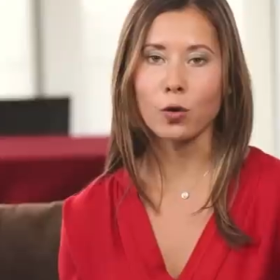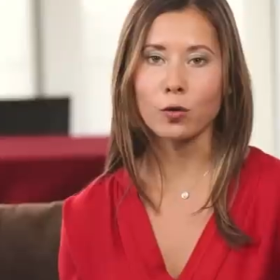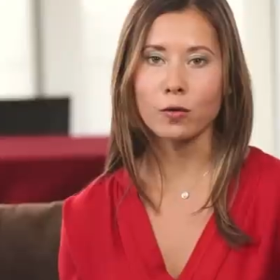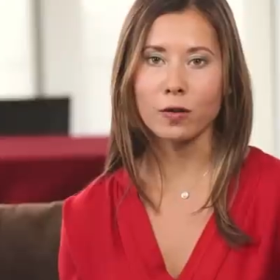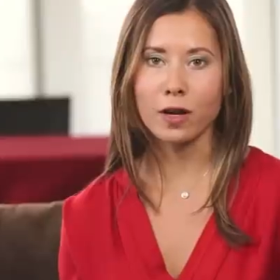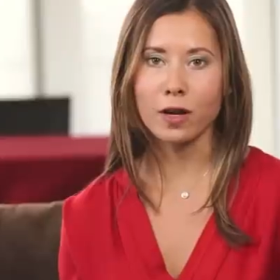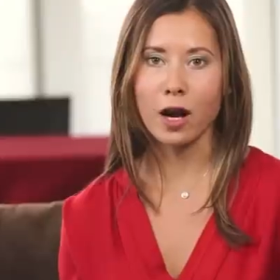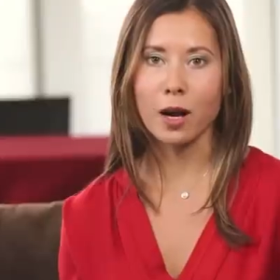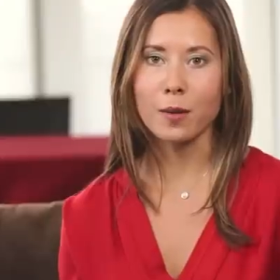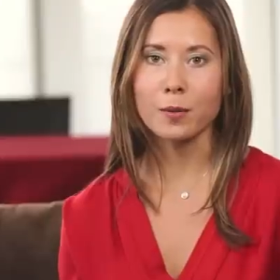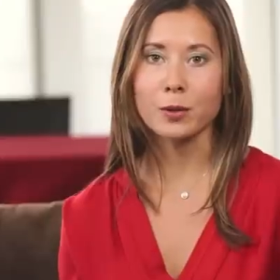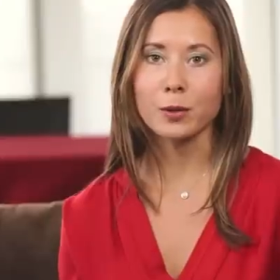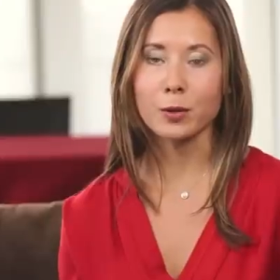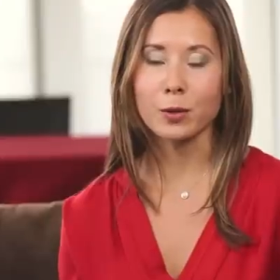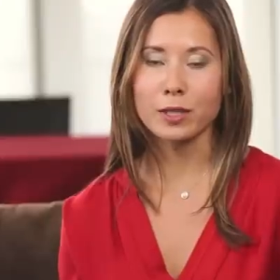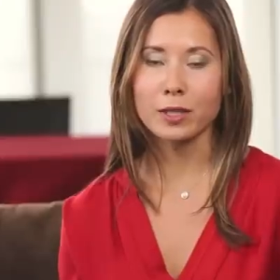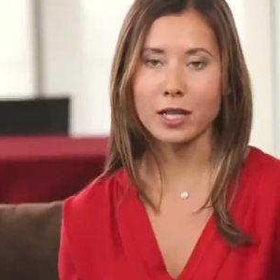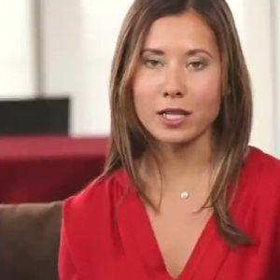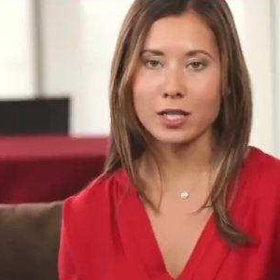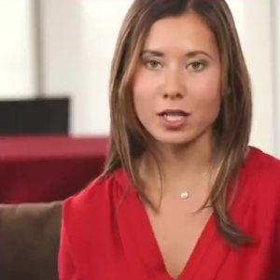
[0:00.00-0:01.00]
overcome
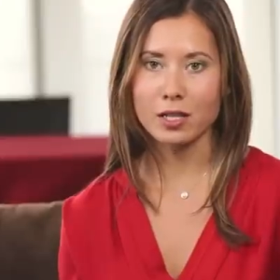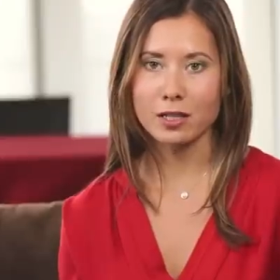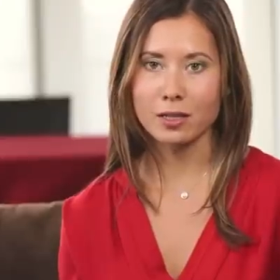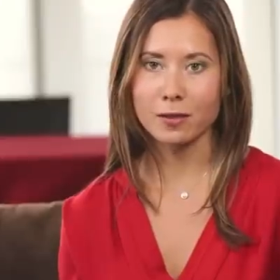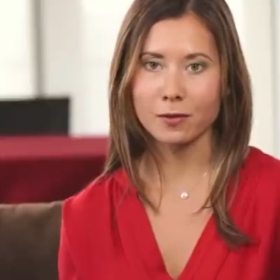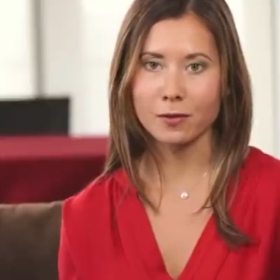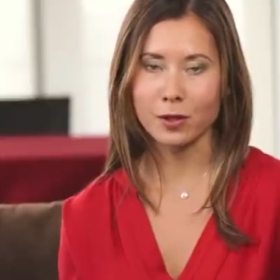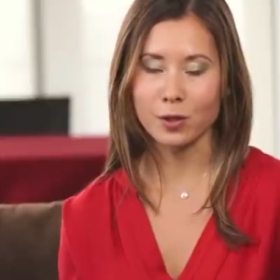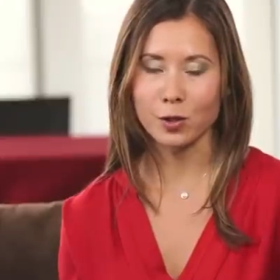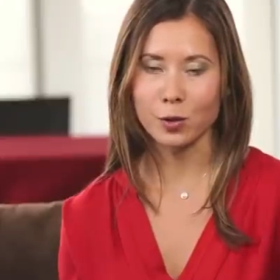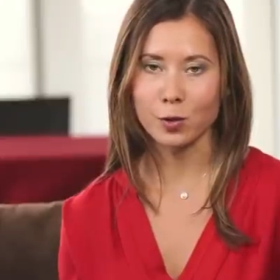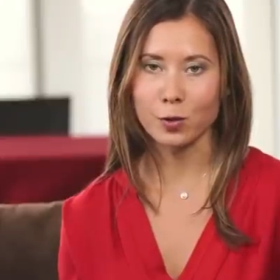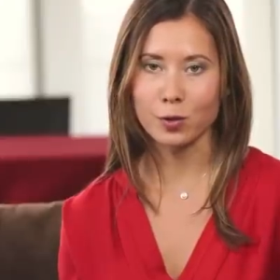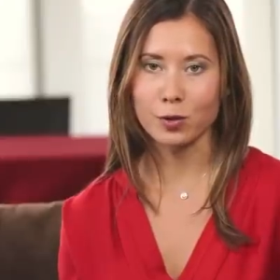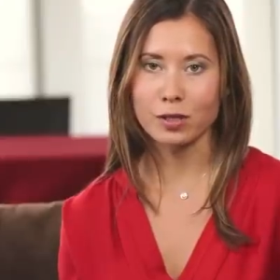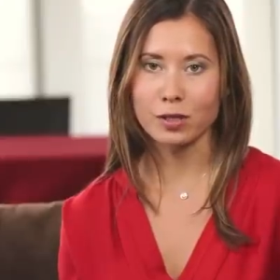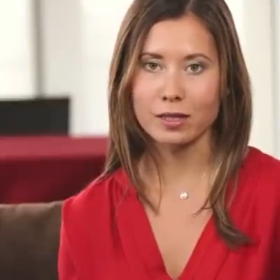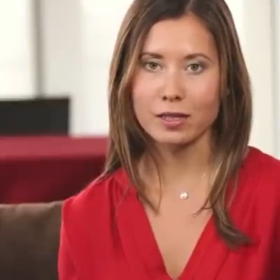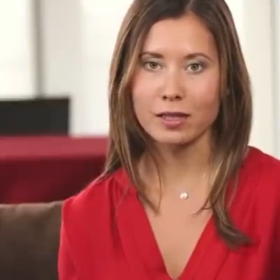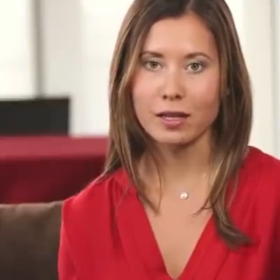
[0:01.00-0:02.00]
your digestive
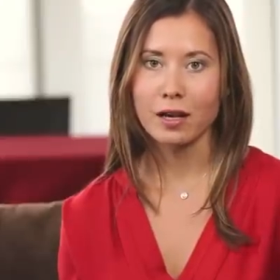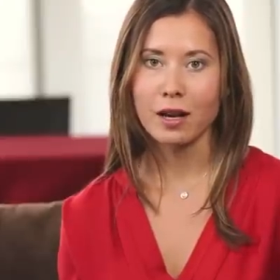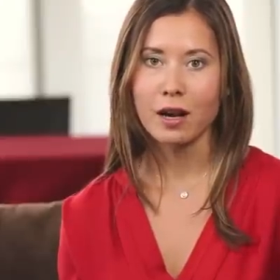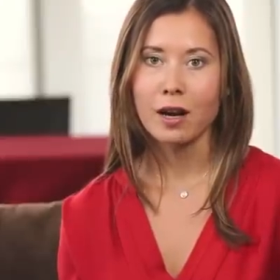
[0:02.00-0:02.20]
issues,